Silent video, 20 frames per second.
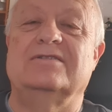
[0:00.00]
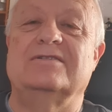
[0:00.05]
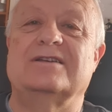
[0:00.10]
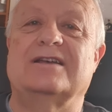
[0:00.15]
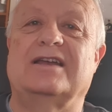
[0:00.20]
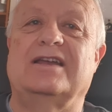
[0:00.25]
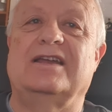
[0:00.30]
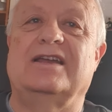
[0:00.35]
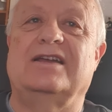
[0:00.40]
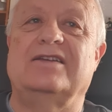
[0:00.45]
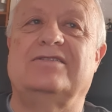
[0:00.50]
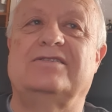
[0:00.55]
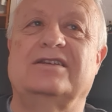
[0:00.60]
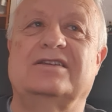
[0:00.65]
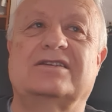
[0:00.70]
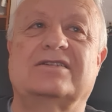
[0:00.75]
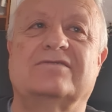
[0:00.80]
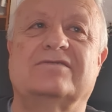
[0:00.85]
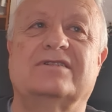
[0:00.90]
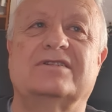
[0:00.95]
I
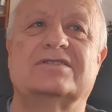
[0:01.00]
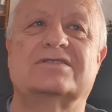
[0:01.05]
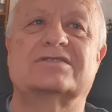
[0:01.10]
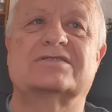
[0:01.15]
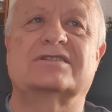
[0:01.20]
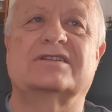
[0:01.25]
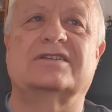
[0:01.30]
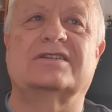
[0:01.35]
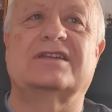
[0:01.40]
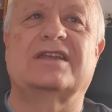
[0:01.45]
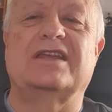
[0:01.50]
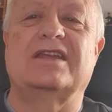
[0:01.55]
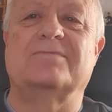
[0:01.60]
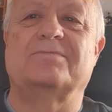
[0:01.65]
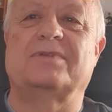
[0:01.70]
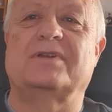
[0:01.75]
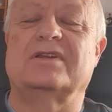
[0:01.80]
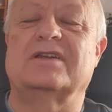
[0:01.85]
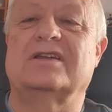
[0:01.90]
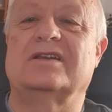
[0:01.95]
think of us at
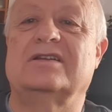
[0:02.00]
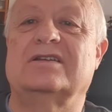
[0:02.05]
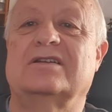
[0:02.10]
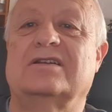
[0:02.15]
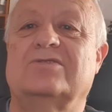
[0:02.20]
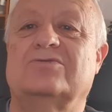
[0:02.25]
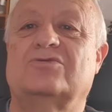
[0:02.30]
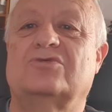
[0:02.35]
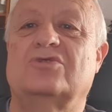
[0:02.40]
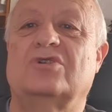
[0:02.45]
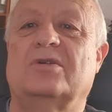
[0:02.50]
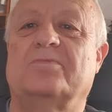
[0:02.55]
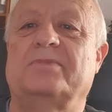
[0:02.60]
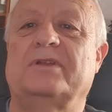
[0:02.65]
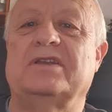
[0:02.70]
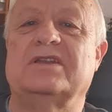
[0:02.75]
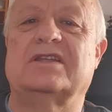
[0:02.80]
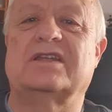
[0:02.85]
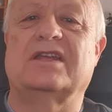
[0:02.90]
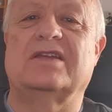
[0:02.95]
camping. I grew up
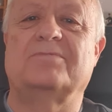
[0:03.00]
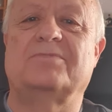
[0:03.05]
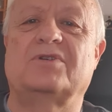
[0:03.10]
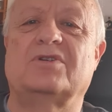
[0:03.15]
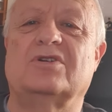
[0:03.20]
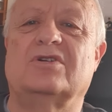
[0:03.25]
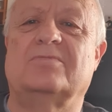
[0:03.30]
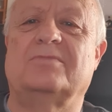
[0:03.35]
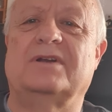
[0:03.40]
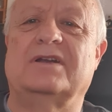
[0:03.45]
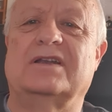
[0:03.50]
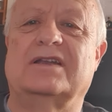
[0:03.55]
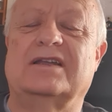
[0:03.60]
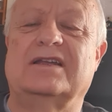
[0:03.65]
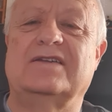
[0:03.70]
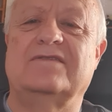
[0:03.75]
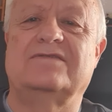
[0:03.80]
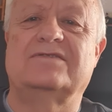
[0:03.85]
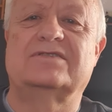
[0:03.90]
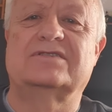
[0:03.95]
in camping all my
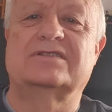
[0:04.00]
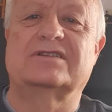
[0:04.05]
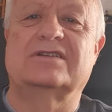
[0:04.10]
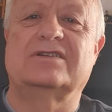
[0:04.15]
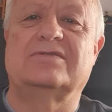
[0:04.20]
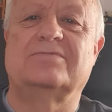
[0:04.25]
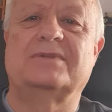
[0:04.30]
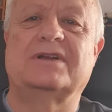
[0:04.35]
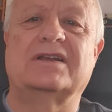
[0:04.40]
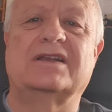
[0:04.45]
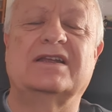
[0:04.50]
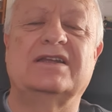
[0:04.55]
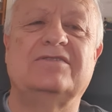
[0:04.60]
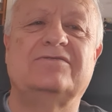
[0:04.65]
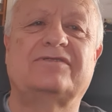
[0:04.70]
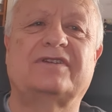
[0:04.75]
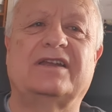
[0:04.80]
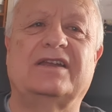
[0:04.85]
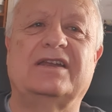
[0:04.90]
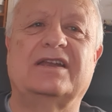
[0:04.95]

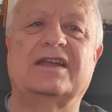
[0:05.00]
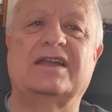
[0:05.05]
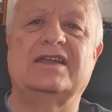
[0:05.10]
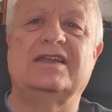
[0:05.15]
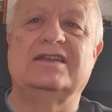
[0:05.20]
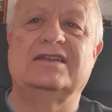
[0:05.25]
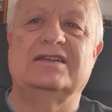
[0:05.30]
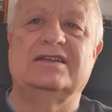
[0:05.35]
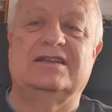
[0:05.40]
life, and